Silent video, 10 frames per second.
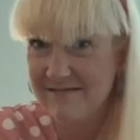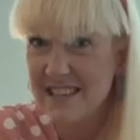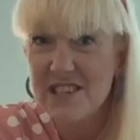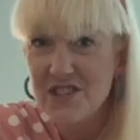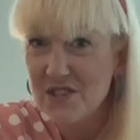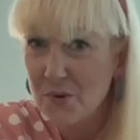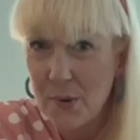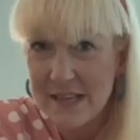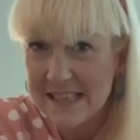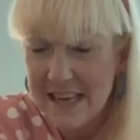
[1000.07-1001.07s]
She's
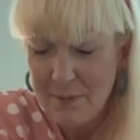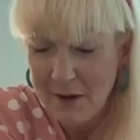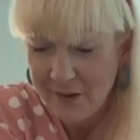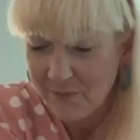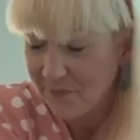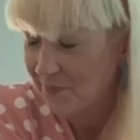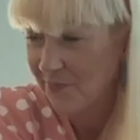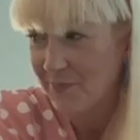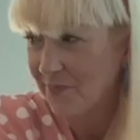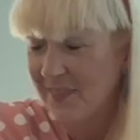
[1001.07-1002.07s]
always sleeping.
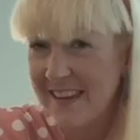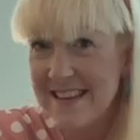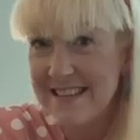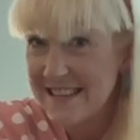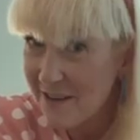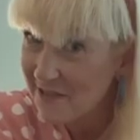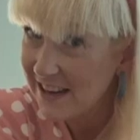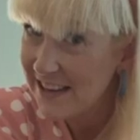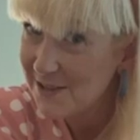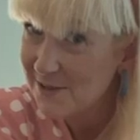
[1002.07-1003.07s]

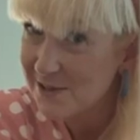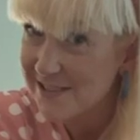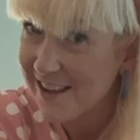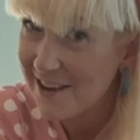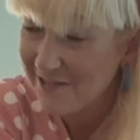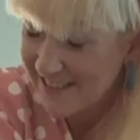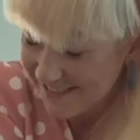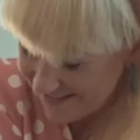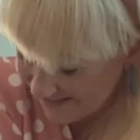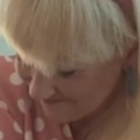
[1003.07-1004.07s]
Definitely a dog's life.
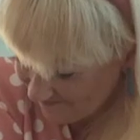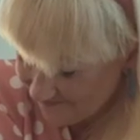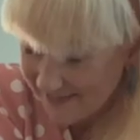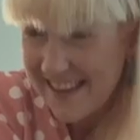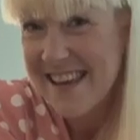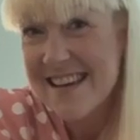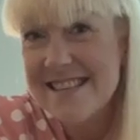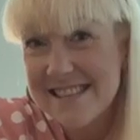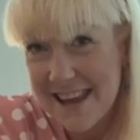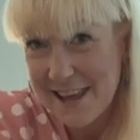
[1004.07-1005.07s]

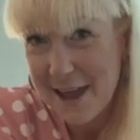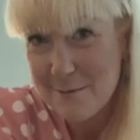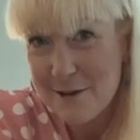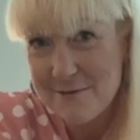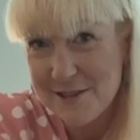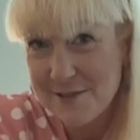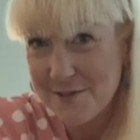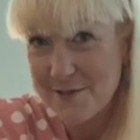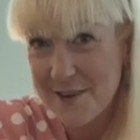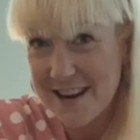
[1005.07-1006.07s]
Take care, my
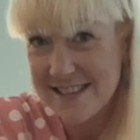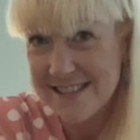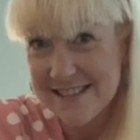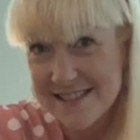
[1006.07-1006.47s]
wonderful friends.